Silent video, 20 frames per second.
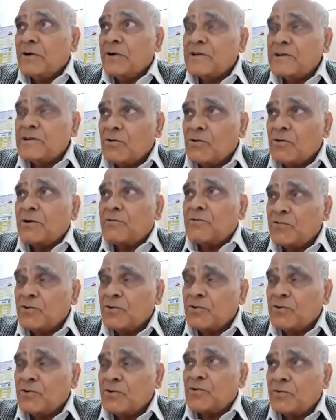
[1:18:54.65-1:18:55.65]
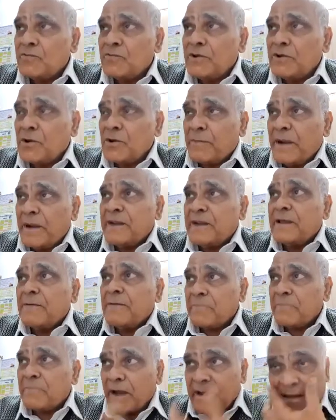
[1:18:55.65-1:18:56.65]
It's good. We recommend them.
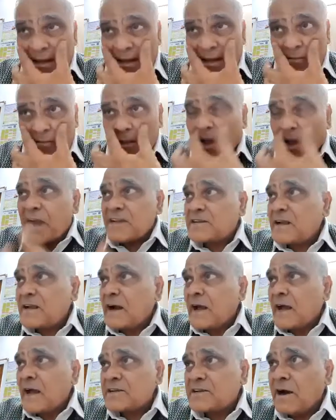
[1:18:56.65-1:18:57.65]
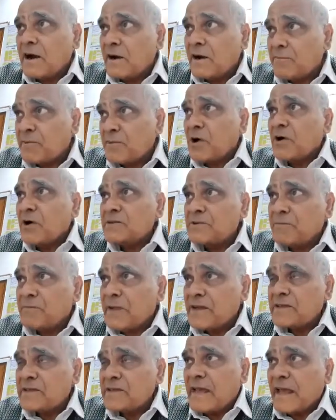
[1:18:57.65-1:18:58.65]
I give the ashgard because it
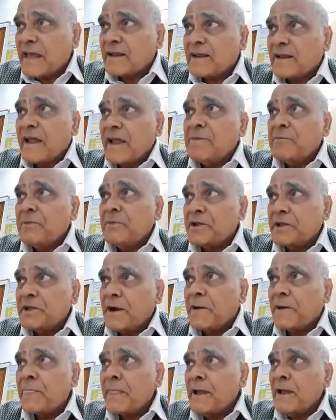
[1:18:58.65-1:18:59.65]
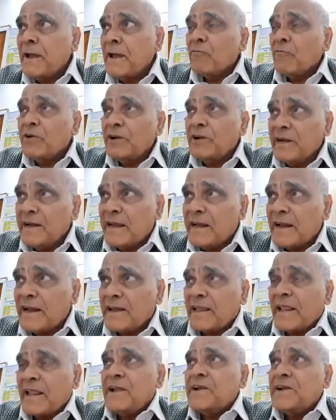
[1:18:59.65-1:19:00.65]
makes the alkaline media. We need
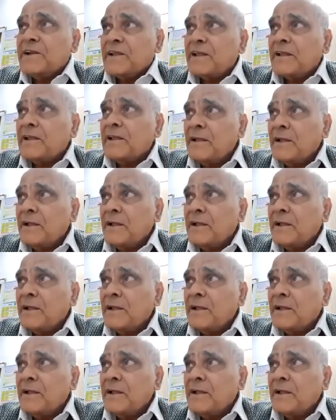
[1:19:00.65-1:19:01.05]
alkalinity.